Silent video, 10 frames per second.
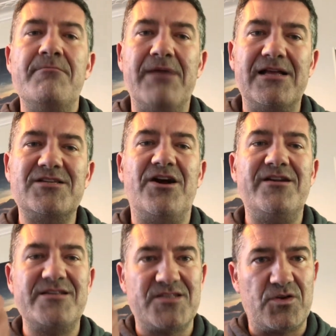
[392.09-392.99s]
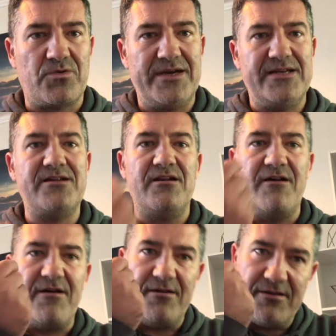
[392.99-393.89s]
Melatonin is secreted in an
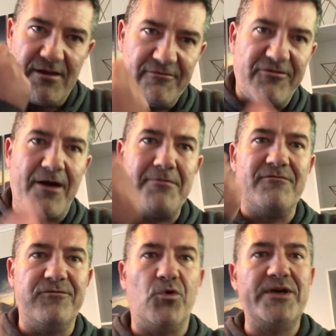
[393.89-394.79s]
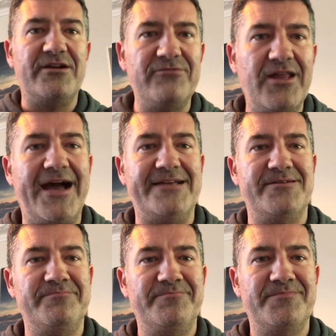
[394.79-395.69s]
environment void of light.
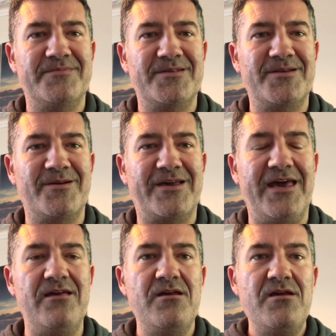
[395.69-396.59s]
Okay?